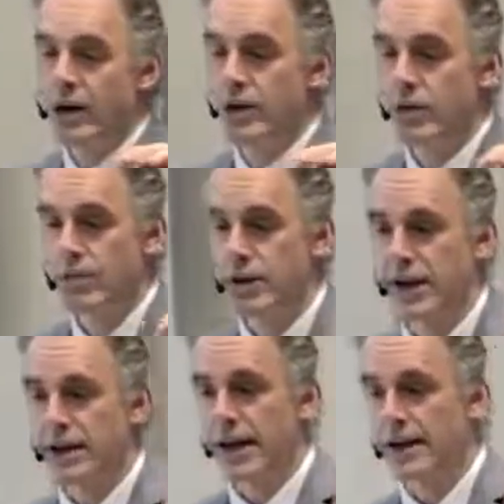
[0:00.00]
you can
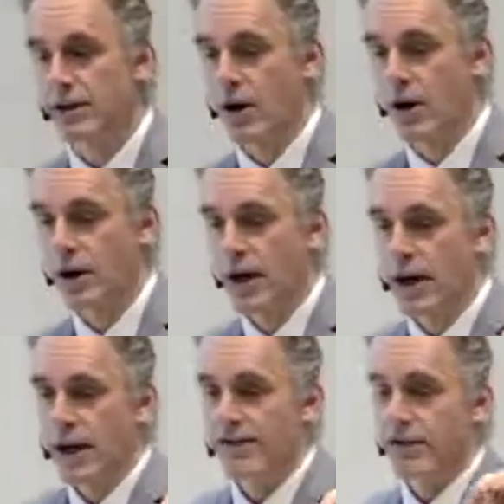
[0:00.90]
predict that target
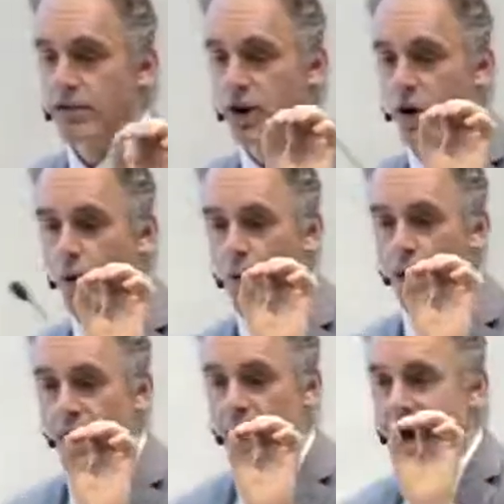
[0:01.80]
if you know
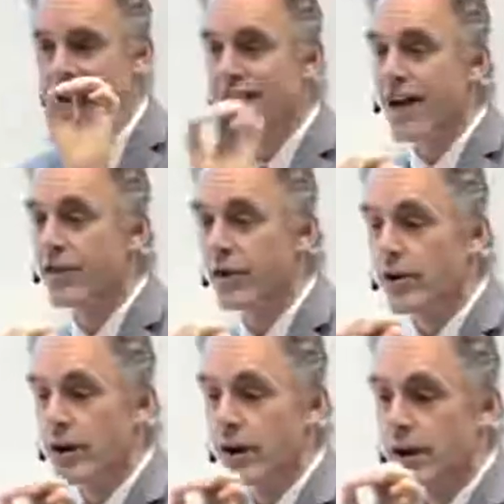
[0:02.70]

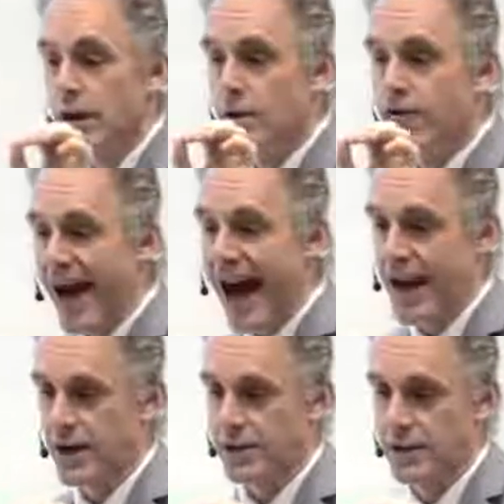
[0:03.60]
another
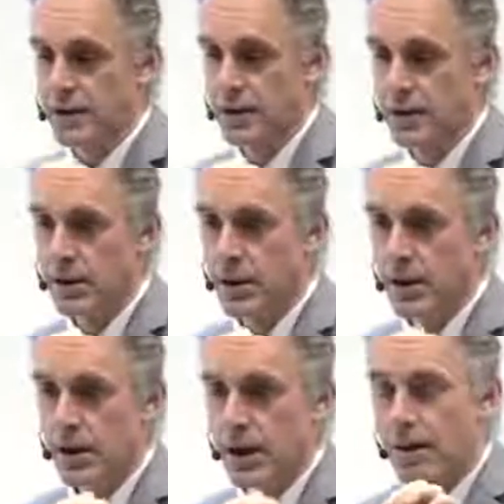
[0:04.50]
fact.
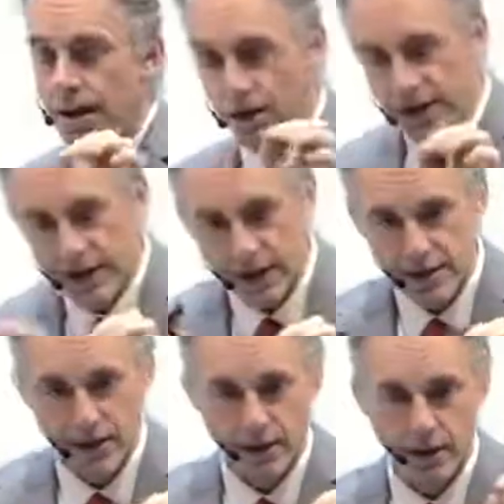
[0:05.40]
Now then it gets
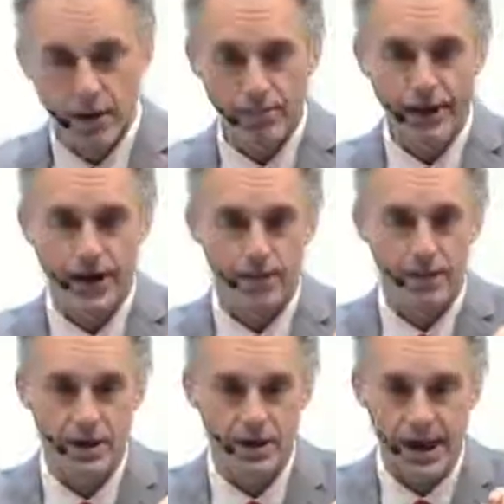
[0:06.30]
a little complicated,
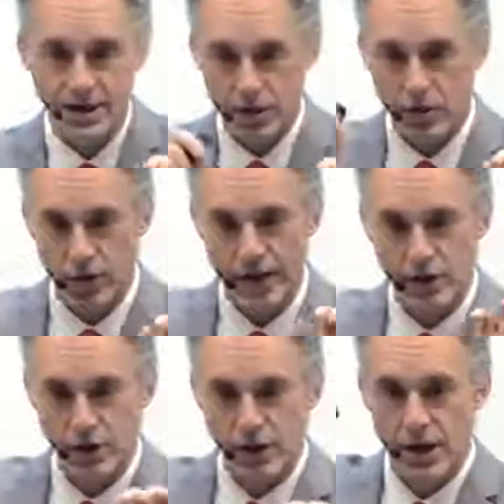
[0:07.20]
because that's a
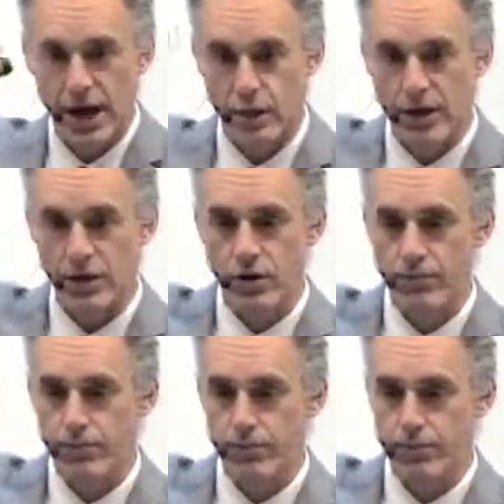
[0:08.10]
correlation. How well you can
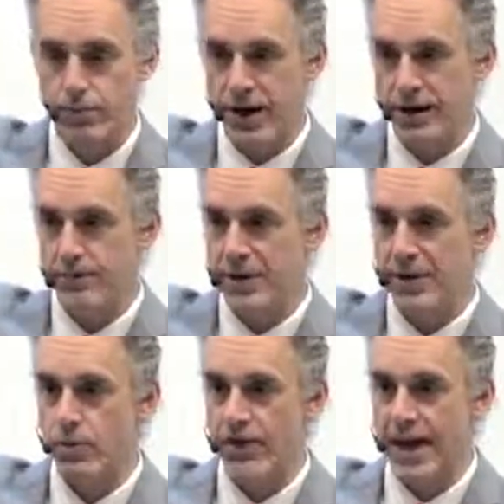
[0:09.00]
predict B
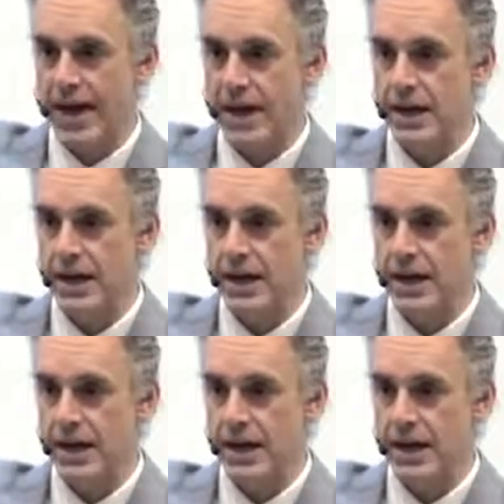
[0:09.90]
with A.